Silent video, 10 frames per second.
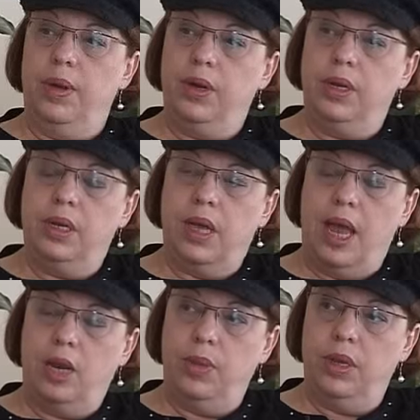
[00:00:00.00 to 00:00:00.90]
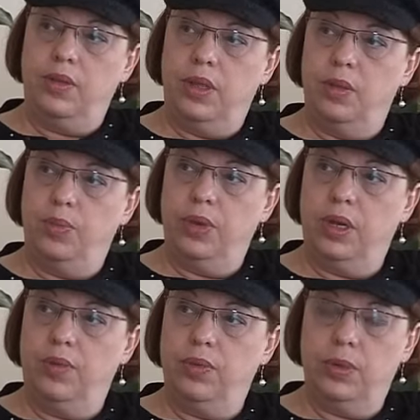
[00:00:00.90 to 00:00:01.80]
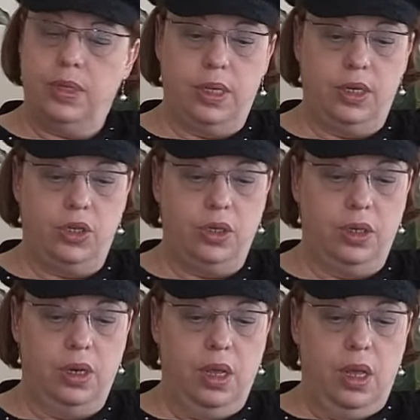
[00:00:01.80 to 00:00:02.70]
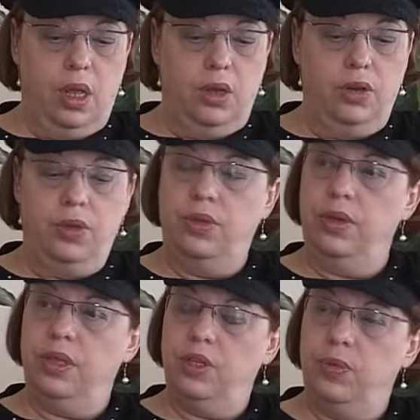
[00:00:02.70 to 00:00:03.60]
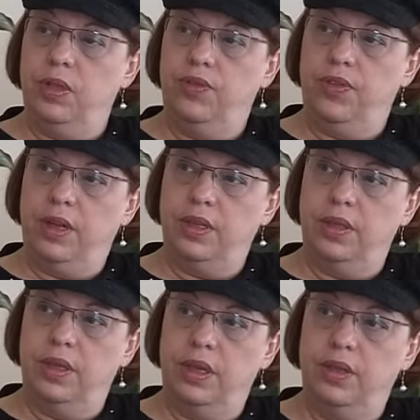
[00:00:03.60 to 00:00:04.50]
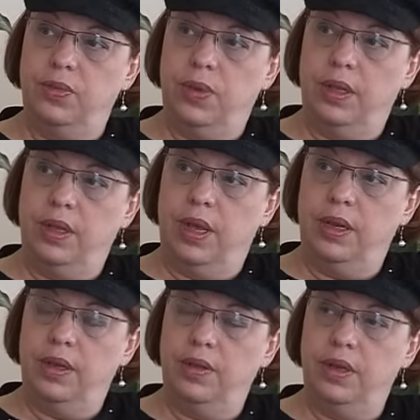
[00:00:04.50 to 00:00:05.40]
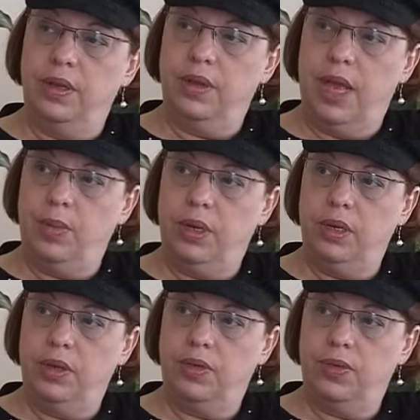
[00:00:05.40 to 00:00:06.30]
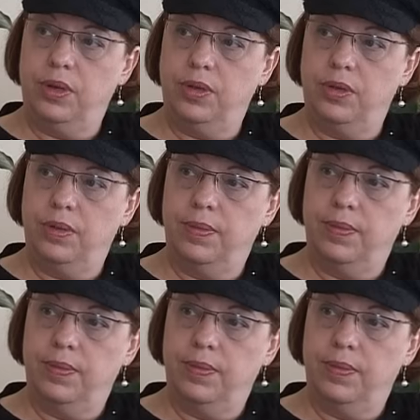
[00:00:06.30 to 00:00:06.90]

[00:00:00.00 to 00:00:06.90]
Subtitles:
American economy is on the brink of a recession. Do you think this will affect the Israeli and Indian diamond industries?